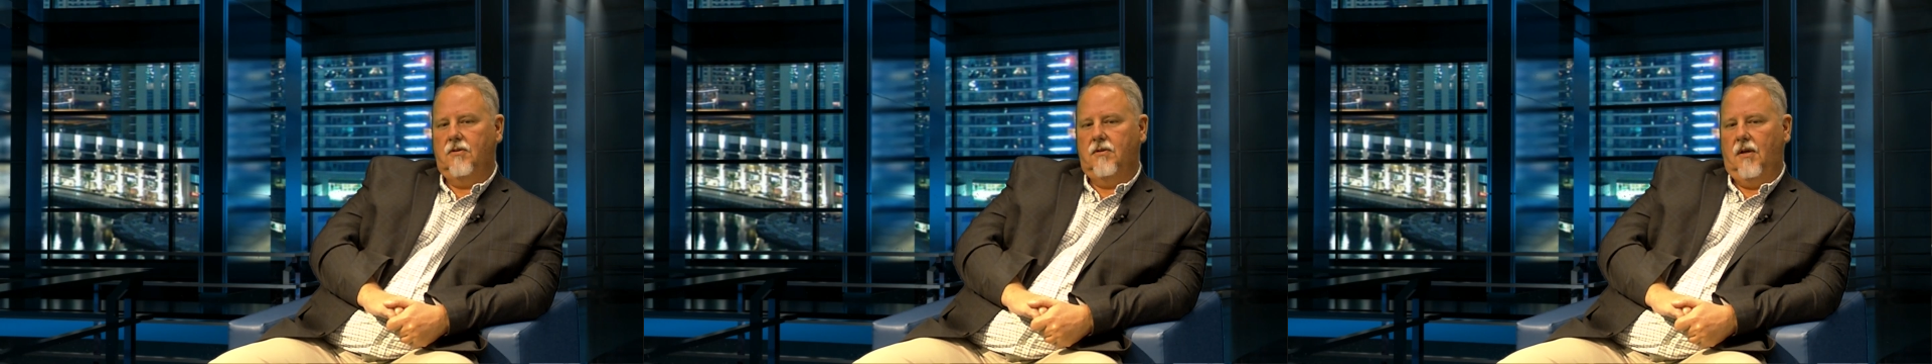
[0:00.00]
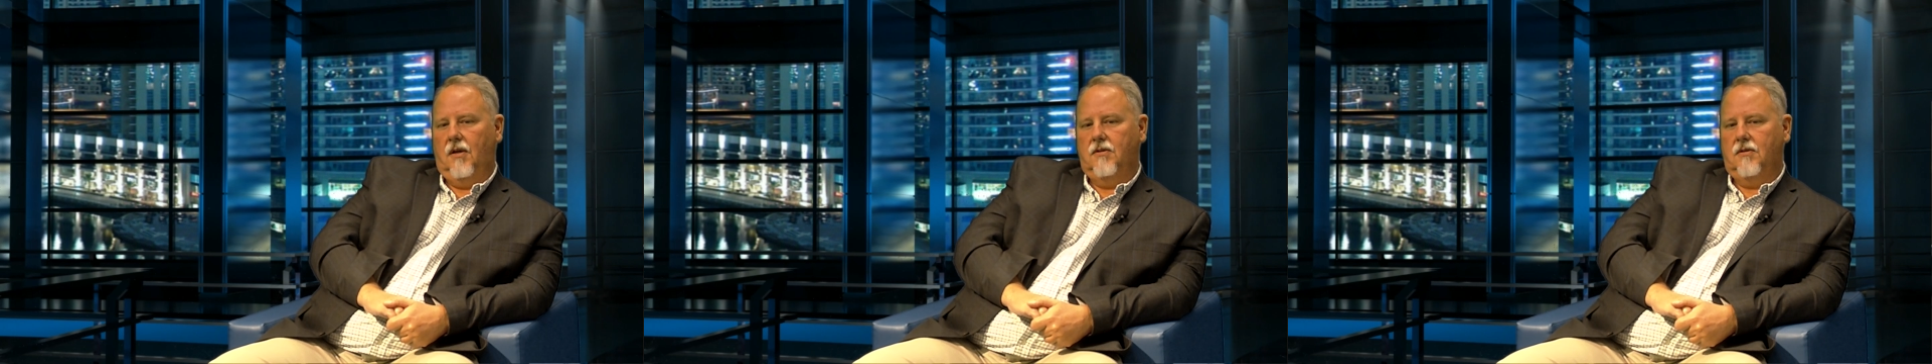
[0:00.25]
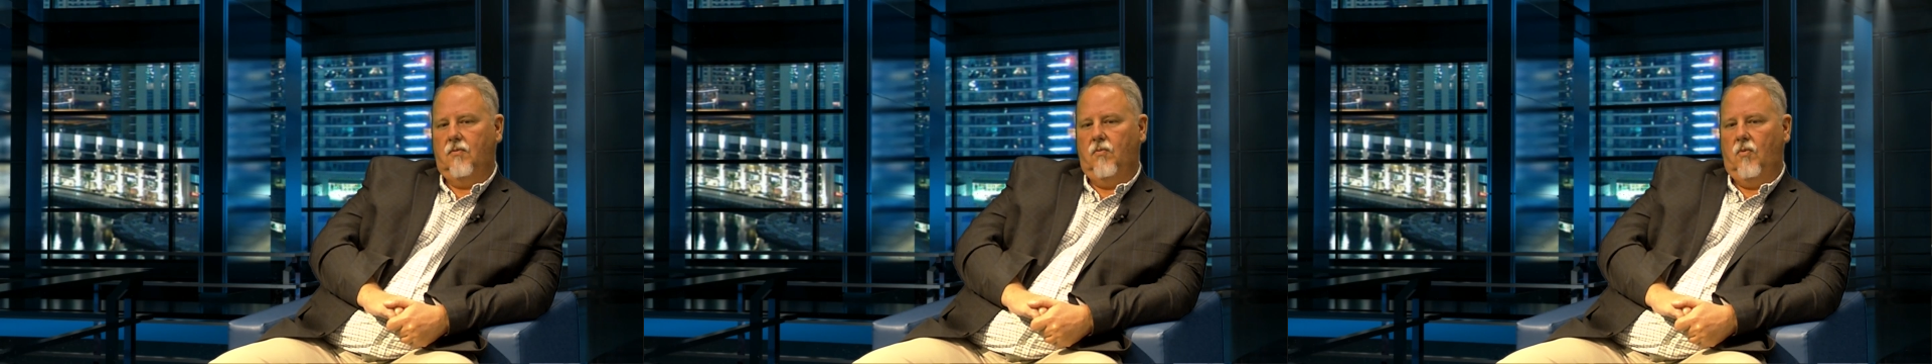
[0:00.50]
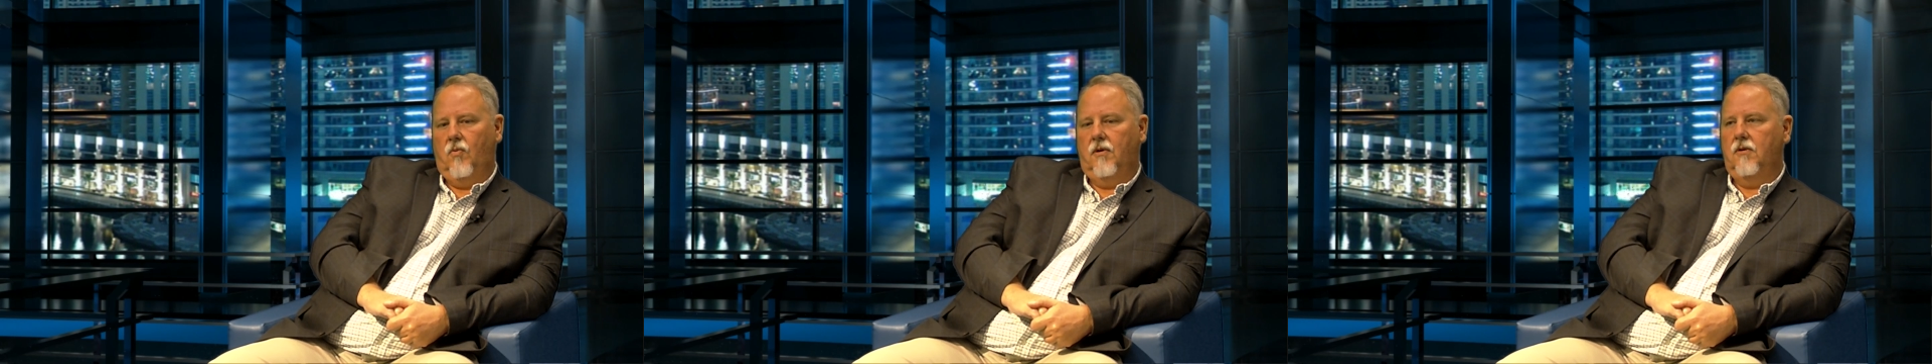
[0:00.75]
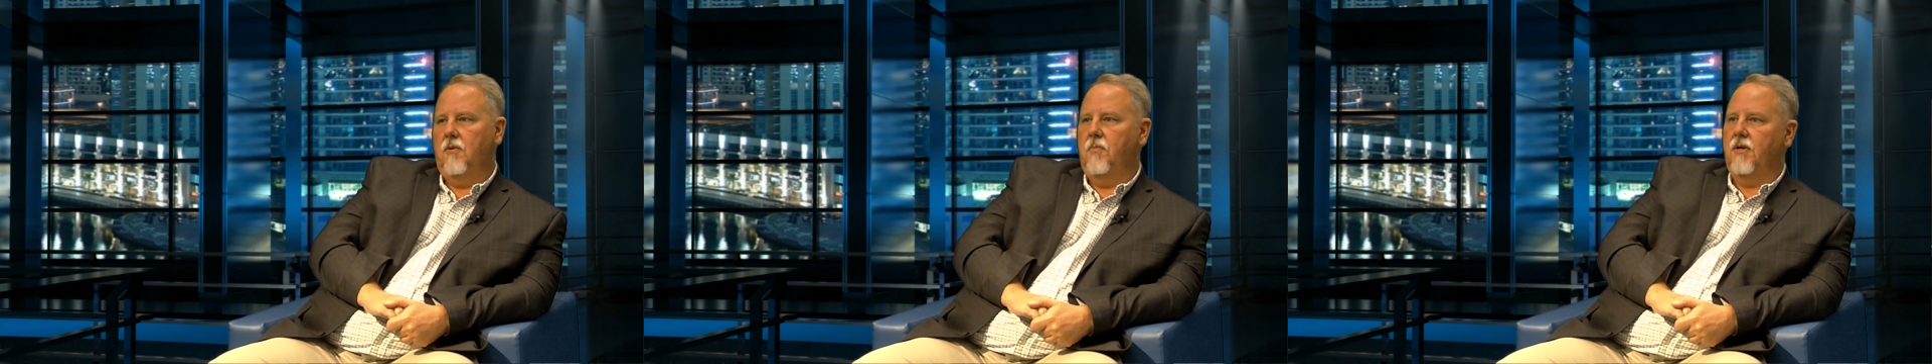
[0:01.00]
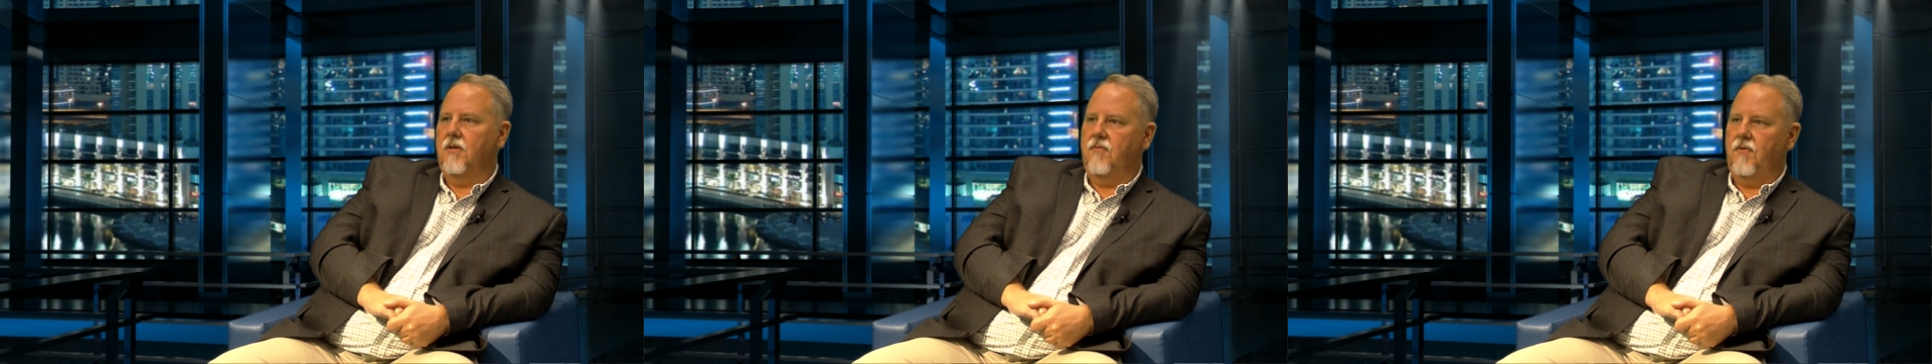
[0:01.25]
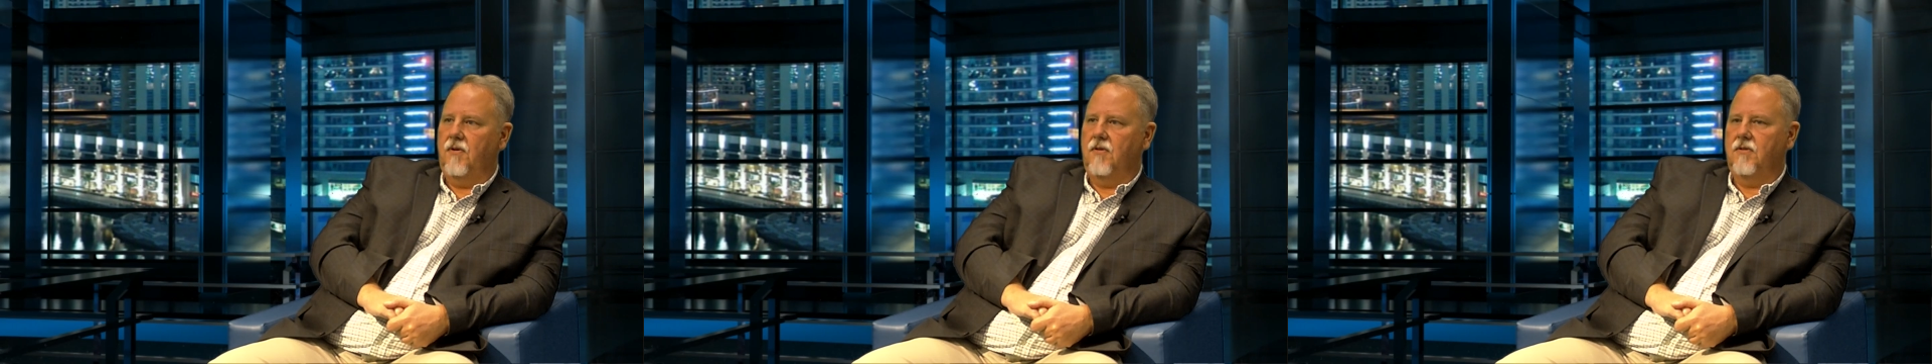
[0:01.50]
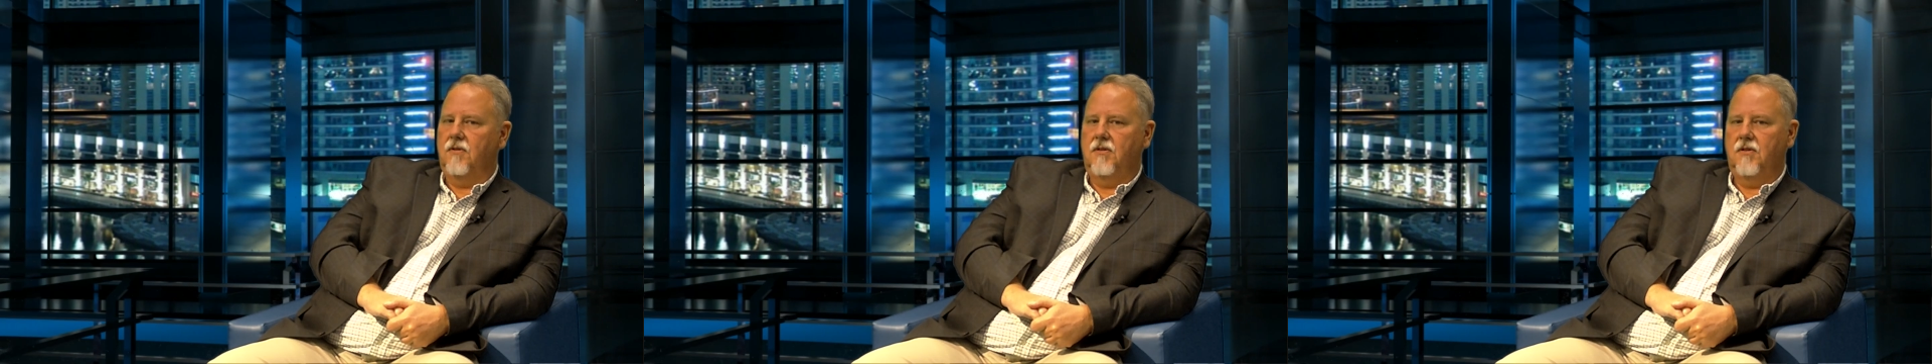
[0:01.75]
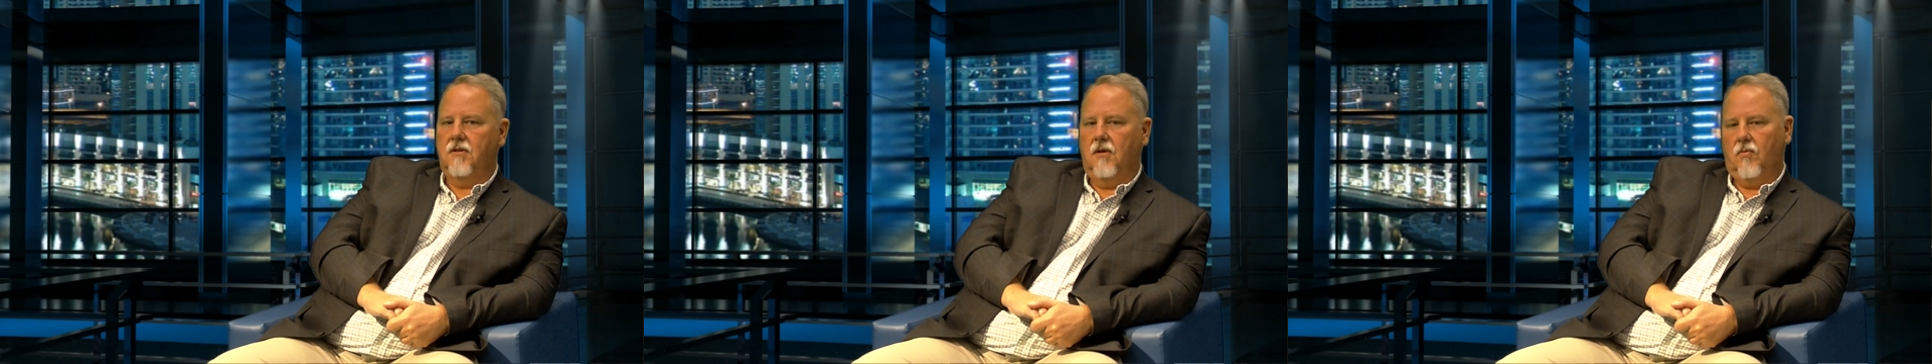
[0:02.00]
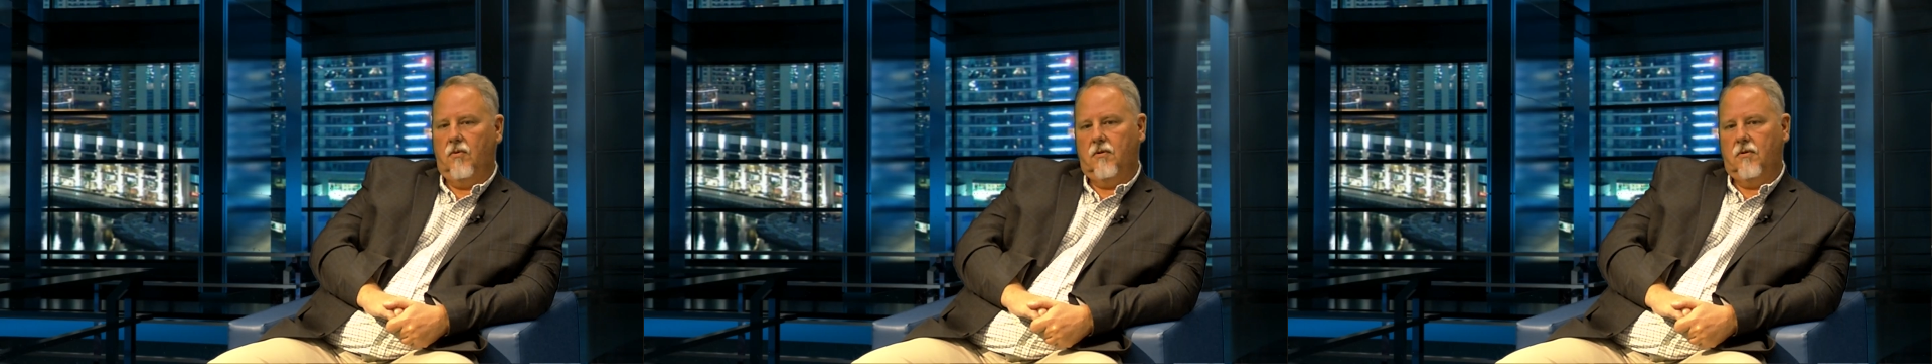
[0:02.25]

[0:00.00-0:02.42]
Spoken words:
I said, well, what are your biggest fears? And she's like, well,